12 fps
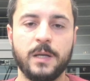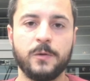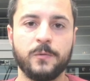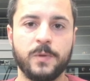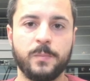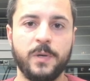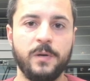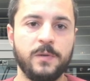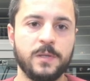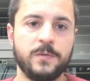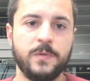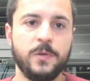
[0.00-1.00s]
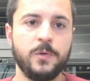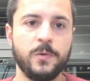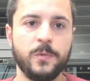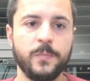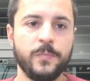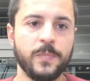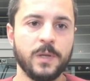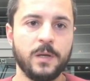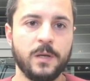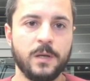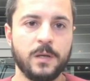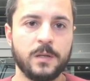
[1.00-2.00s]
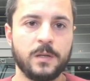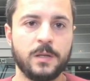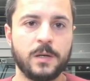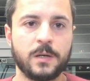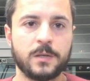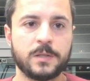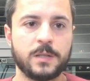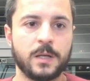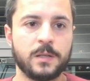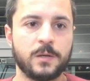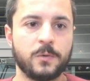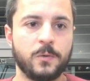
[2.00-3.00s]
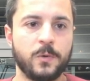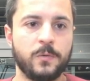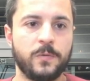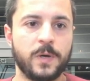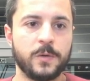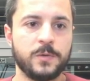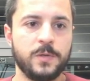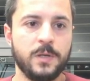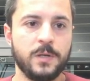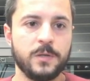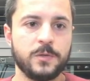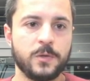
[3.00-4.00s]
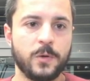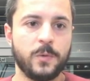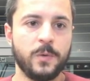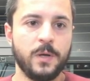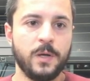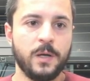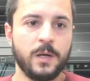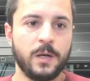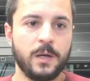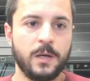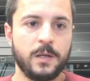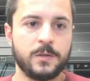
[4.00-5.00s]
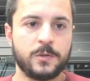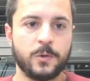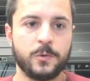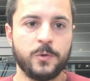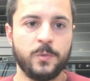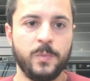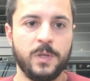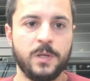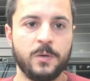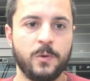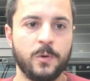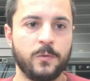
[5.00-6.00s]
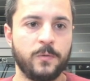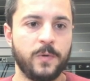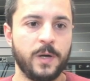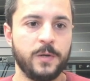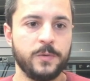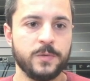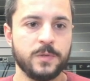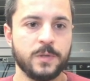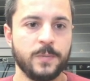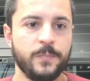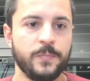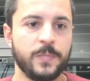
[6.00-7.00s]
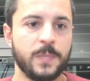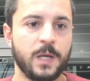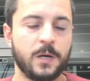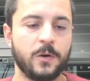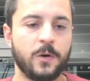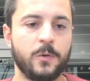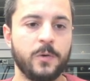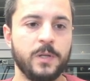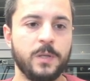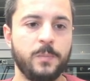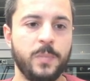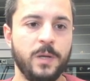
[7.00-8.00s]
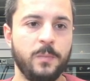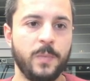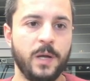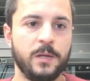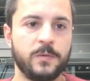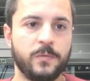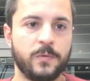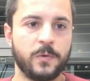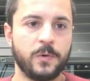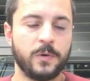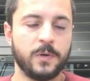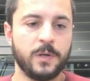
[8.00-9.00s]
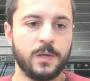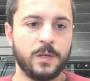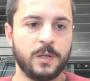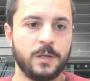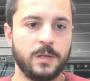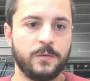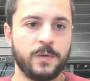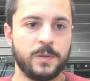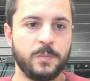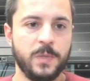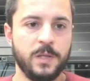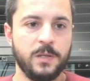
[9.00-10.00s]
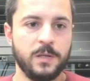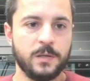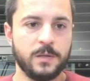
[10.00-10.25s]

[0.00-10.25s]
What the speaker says: at the end of the previous video. There are standard logo files here, and social media logo files. They're already pre-made for different